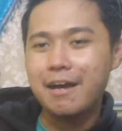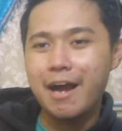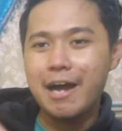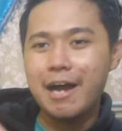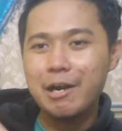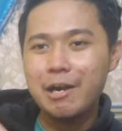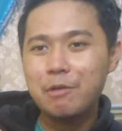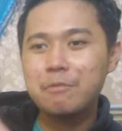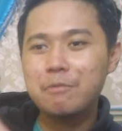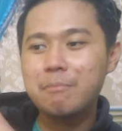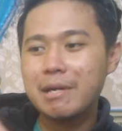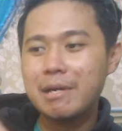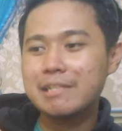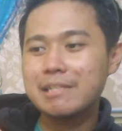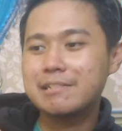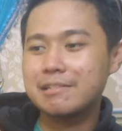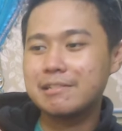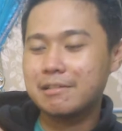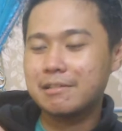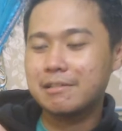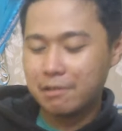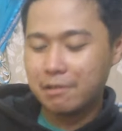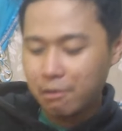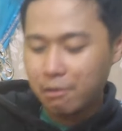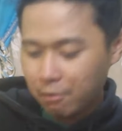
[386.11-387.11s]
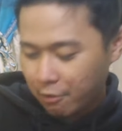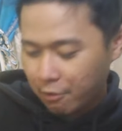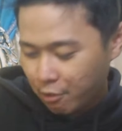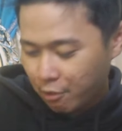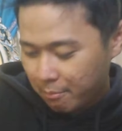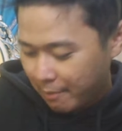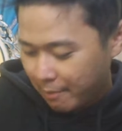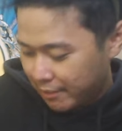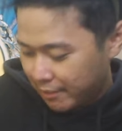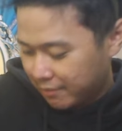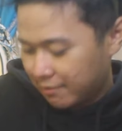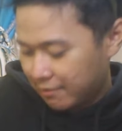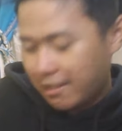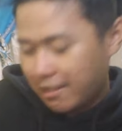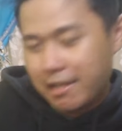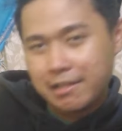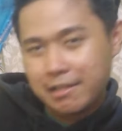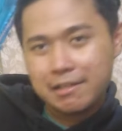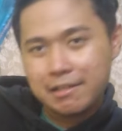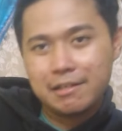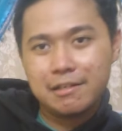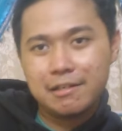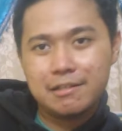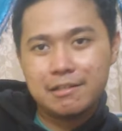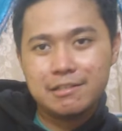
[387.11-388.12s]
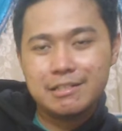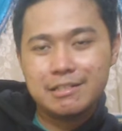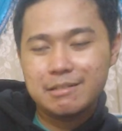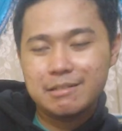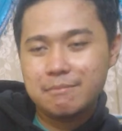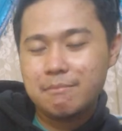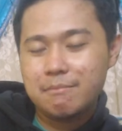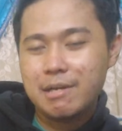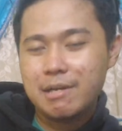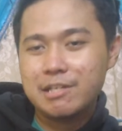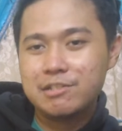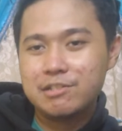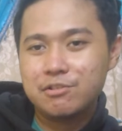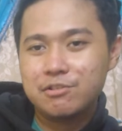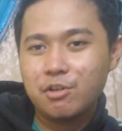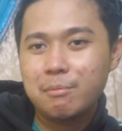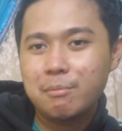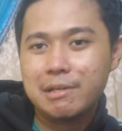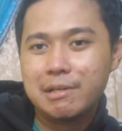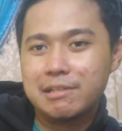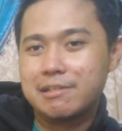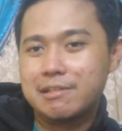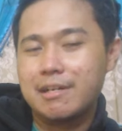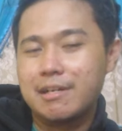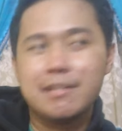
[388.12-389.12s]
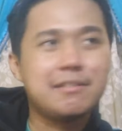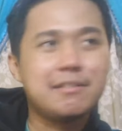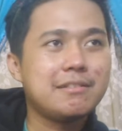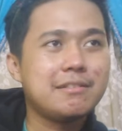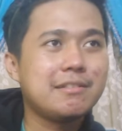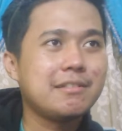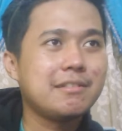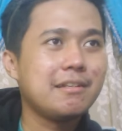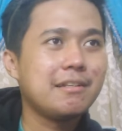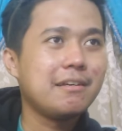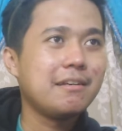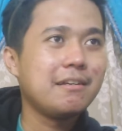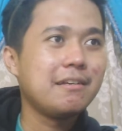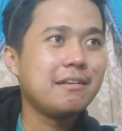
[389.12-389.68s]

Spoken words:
Around my like my stomach size.